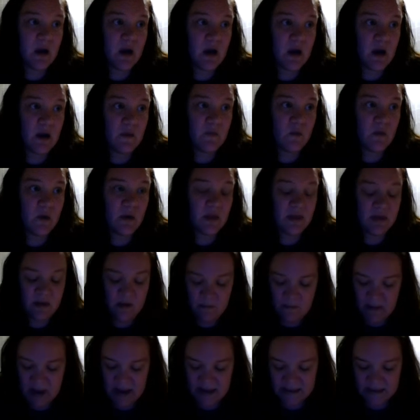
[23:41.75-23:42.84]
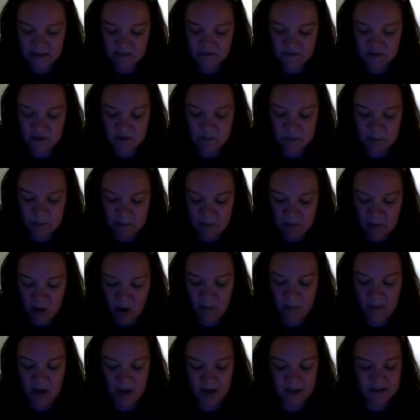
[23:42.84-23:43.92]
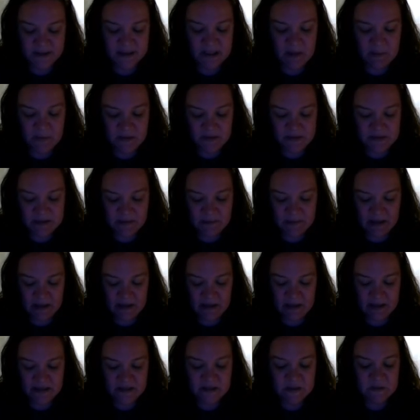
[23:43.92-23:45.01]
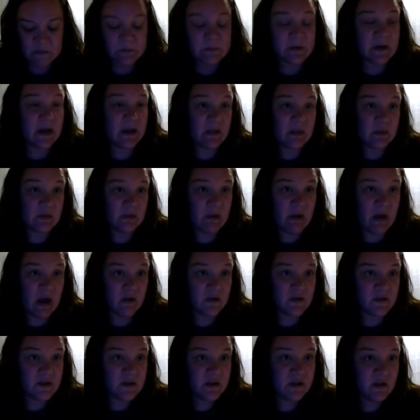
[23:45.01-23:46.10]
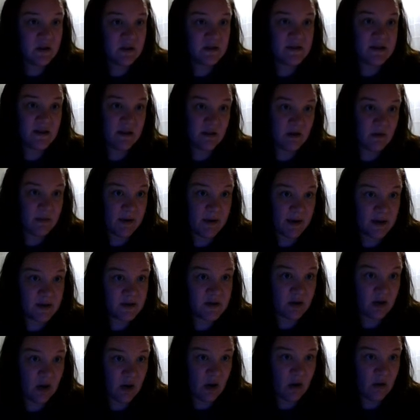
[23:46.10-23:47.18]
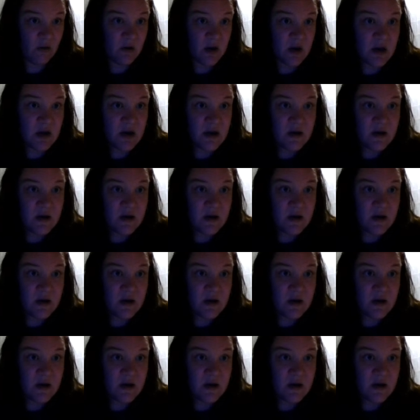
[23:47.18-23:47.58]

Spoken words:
with a massive smallpox epidemic that spread throughout southern Mexico,